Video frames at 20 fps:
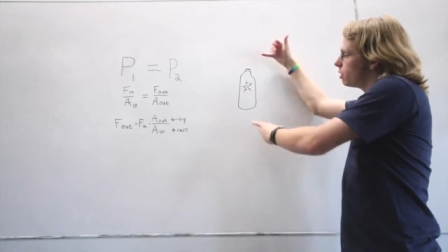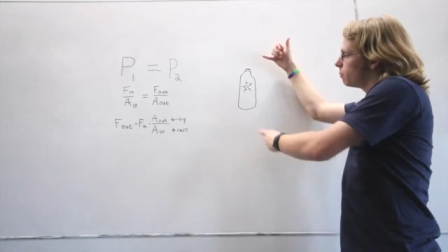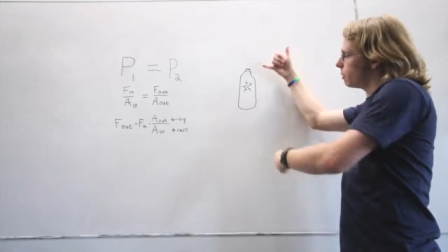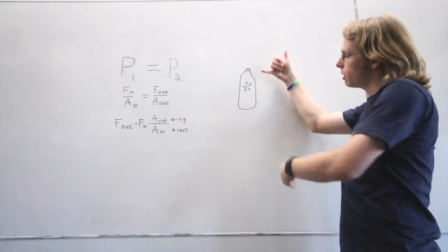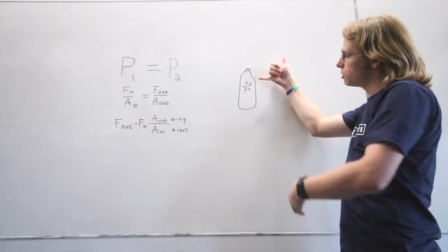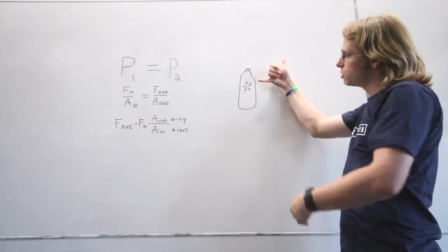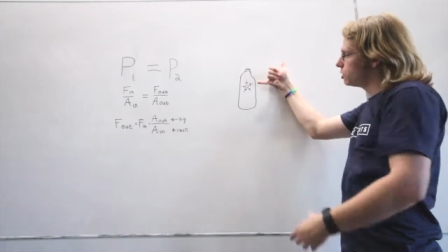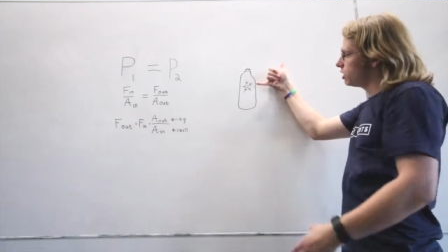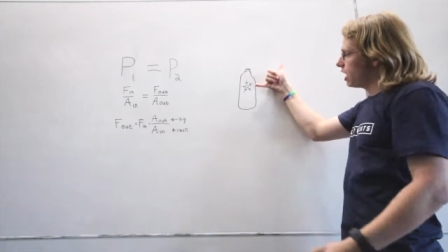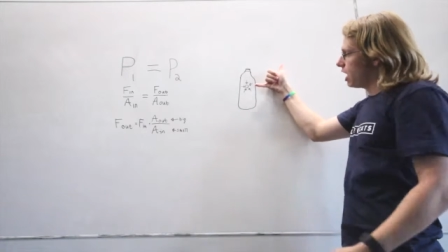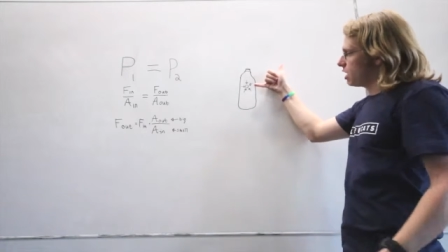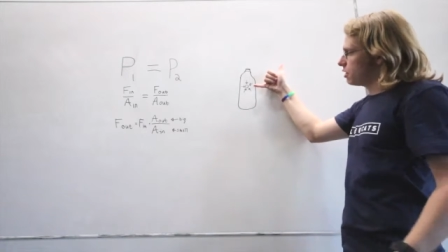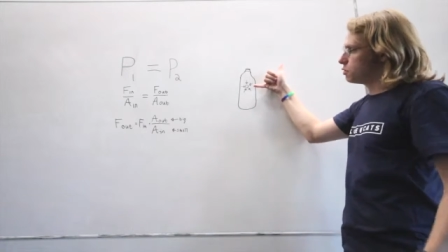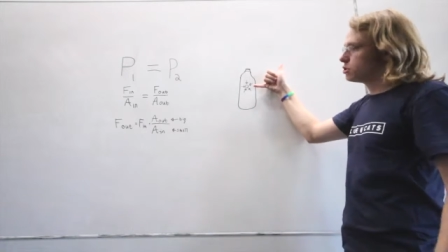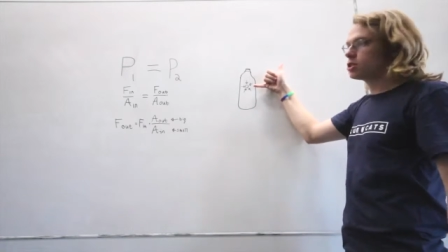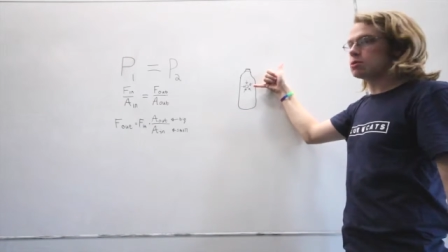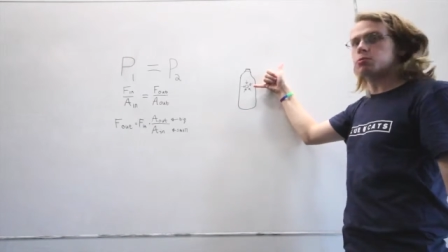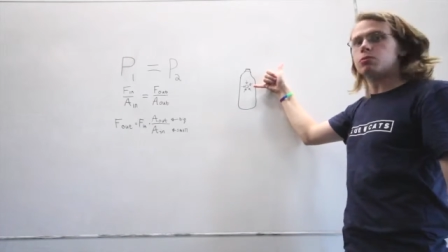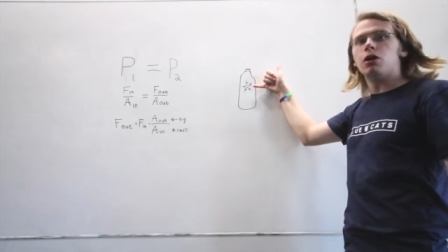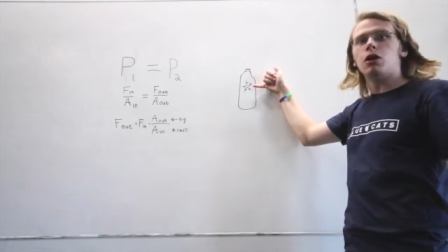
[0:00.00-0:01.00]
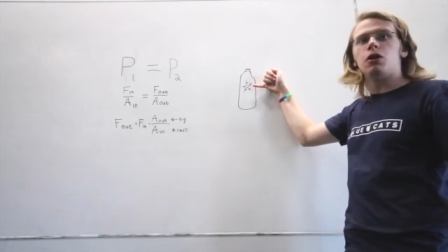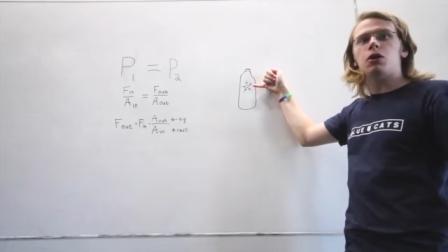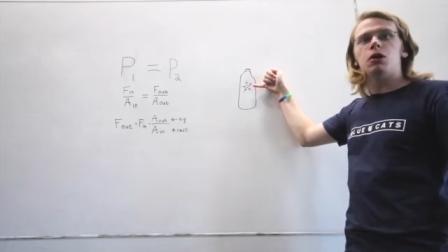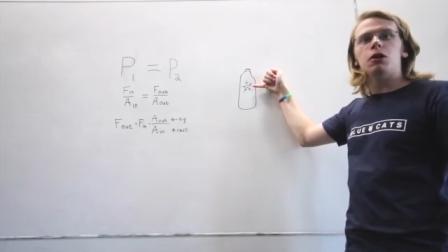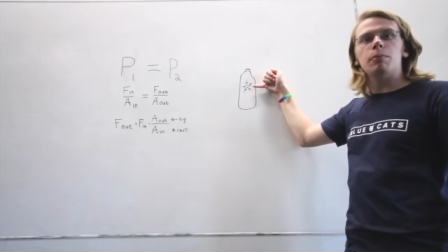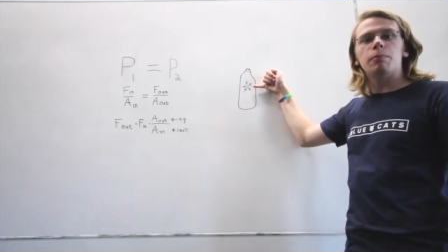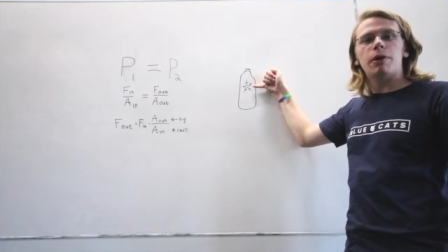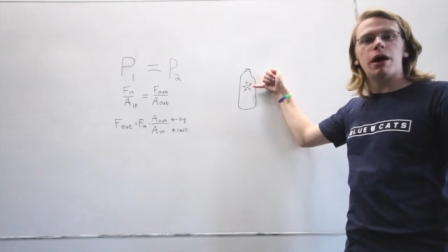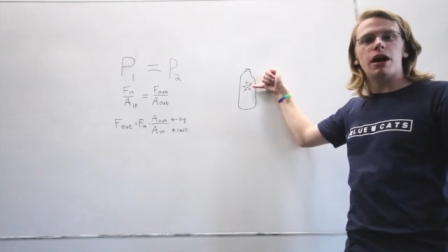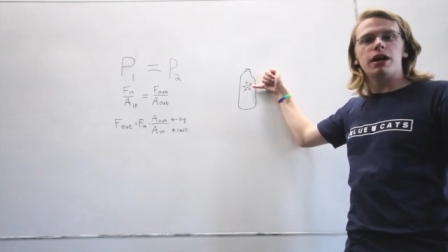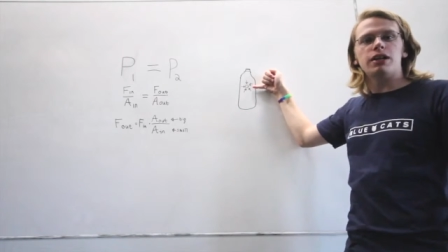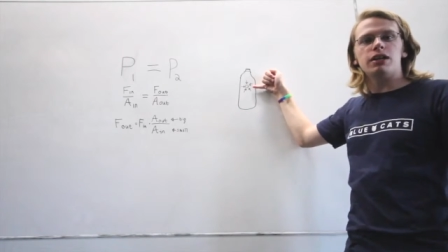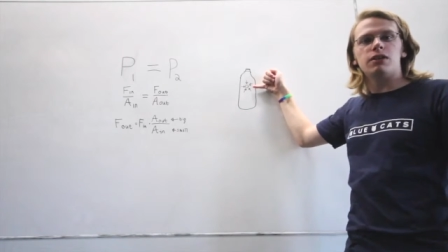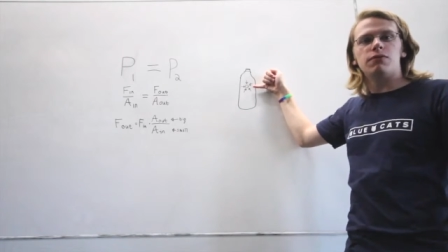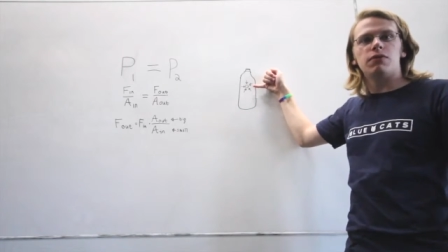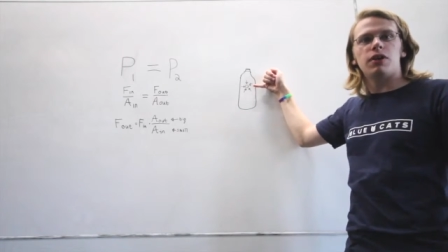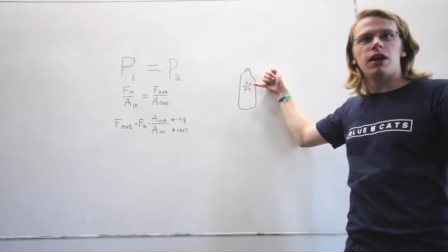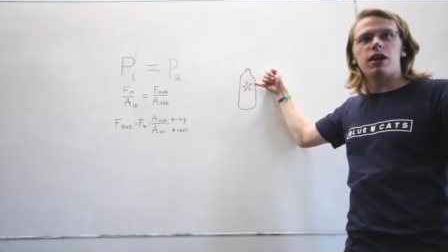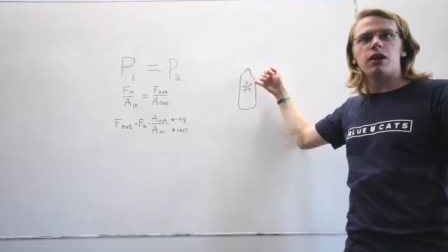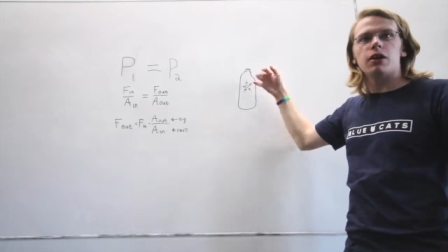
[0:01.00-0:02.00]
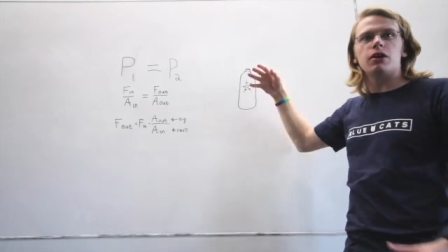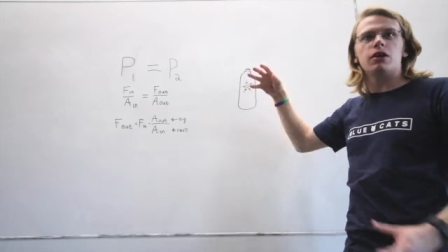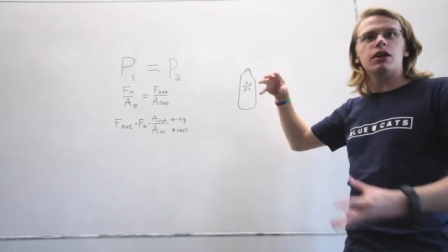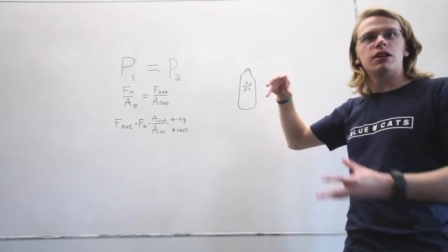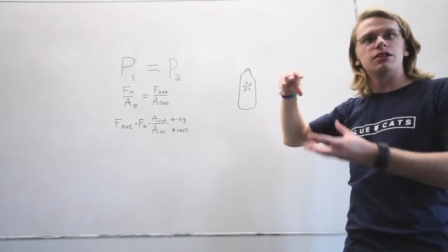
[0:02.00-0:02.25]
the matchstick had a small pocket of air